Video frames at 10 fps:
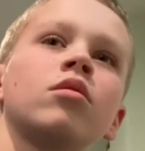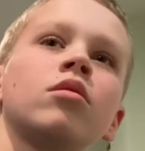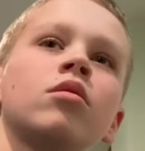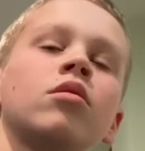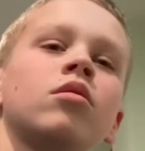
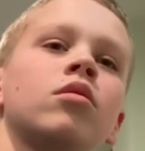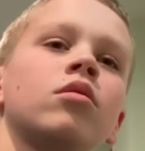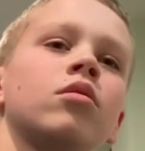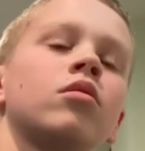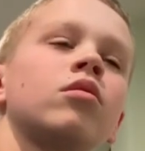I'm
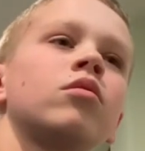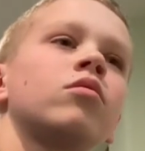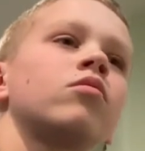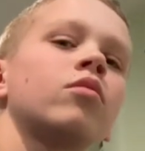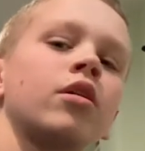
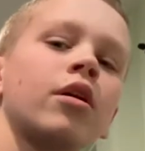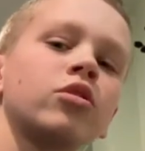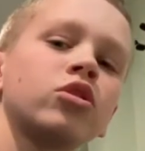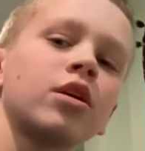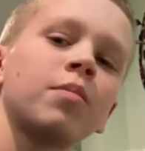gonna
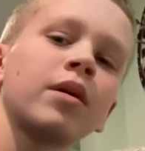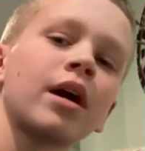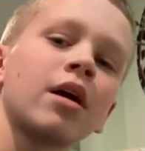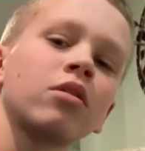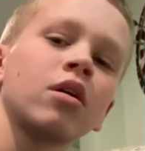try to pick
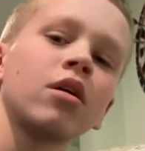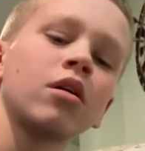out the